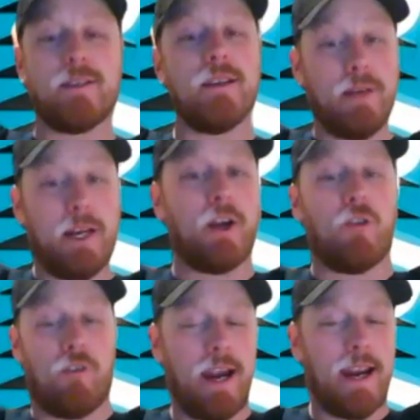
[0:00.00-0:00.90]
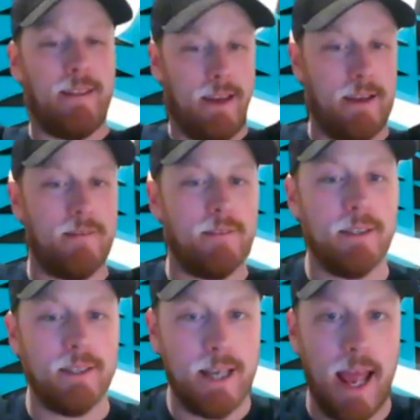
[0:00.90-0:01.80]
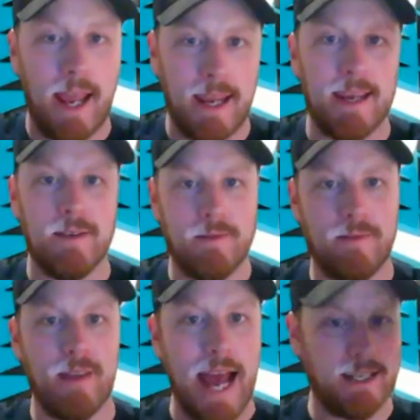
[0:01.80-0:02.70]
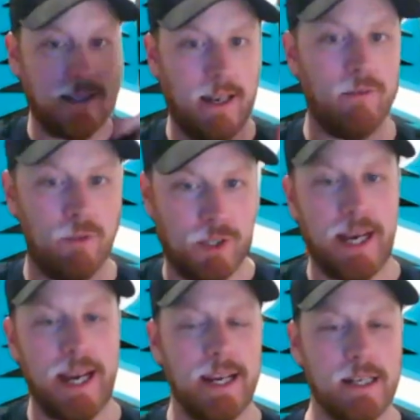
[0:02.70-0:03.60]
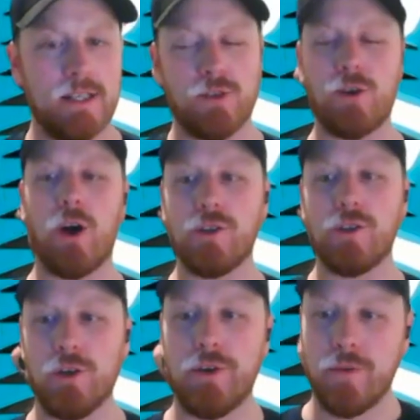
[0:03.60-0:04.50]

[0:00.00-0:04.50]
But agree that he has levels that he can still go to.